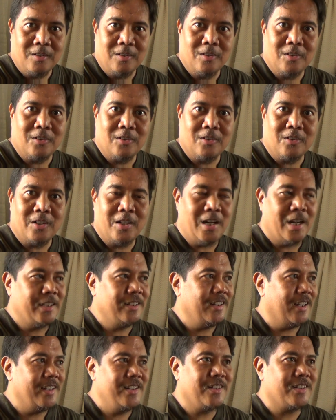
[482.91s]

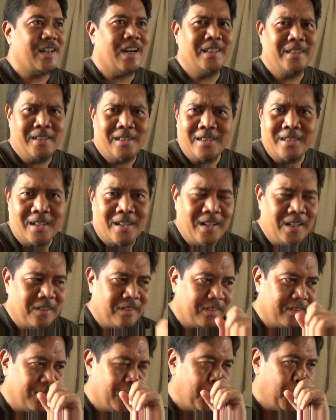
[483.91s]
Okay, I just had an
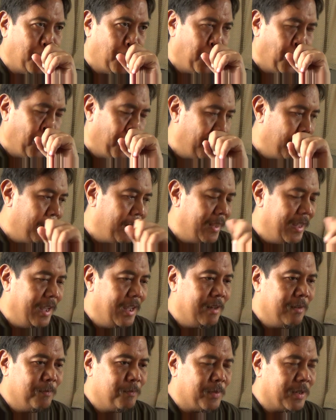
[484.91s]
address
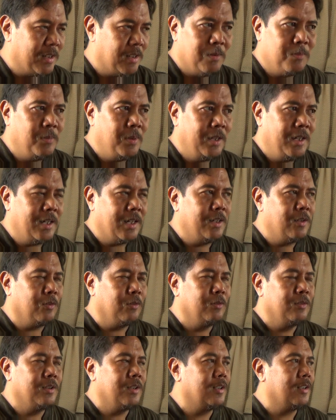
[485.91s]
and probably an
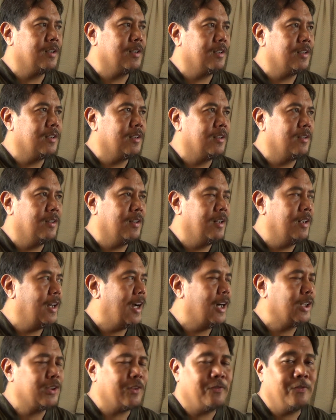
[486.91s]
old
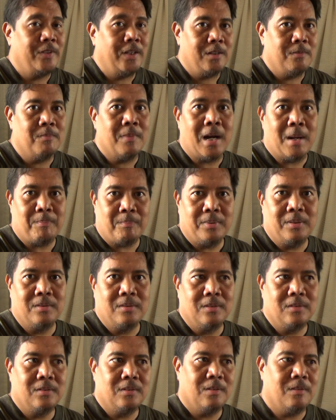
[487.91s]
out of date map,
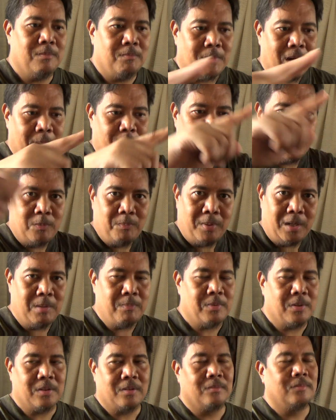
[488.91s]
a map on
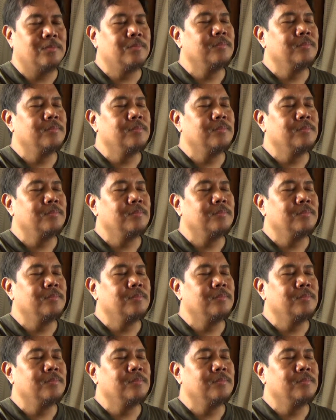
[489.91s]
paper,